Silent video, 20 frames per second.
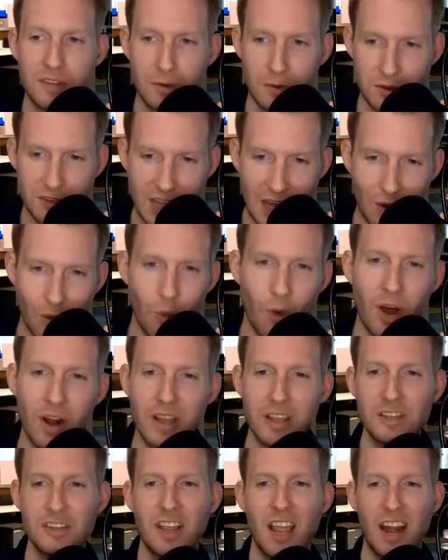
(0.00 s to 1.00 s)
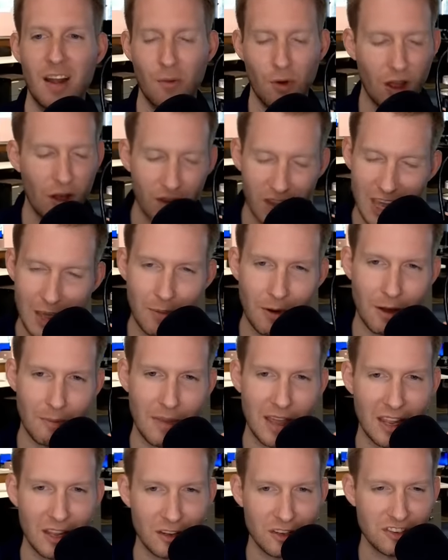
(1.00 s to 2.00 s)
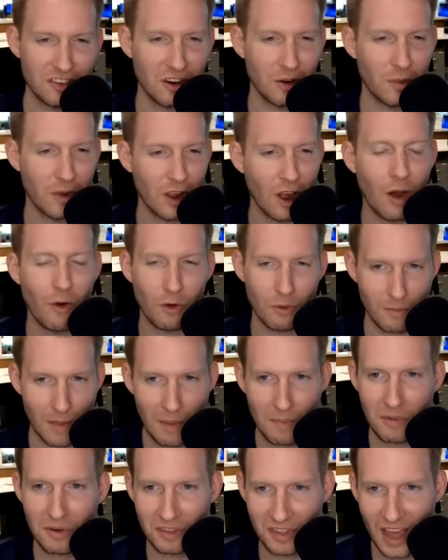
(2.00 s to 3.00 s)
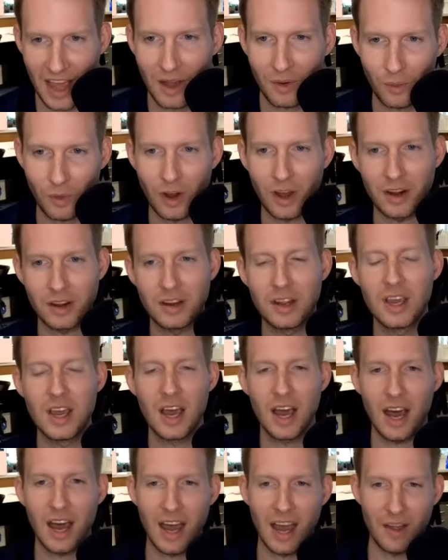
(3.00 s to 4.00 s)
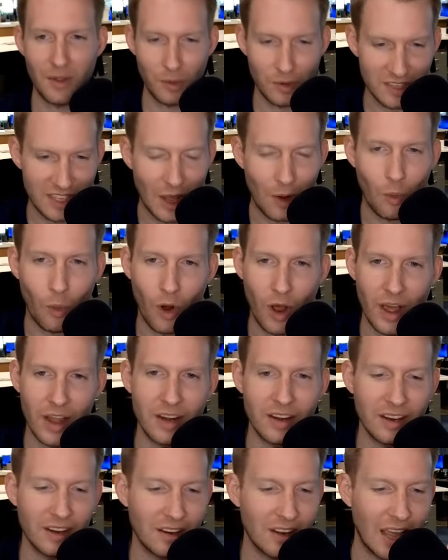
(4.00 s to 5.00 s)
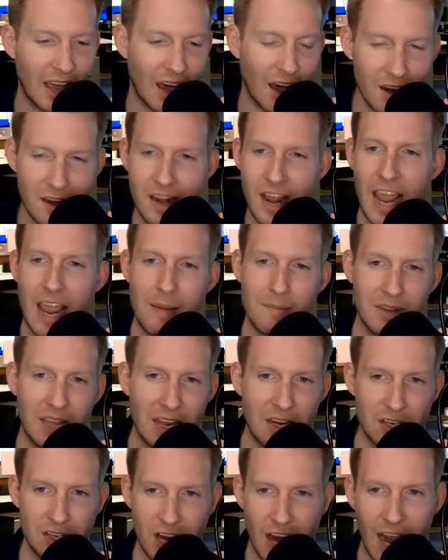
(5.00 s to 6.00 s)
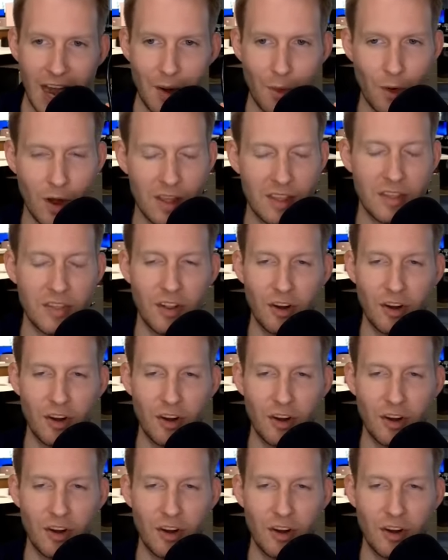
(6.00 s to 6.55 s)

was that one in January. I'll keep on making sure we all remember that one. Uh, there was that one unnamed in January that the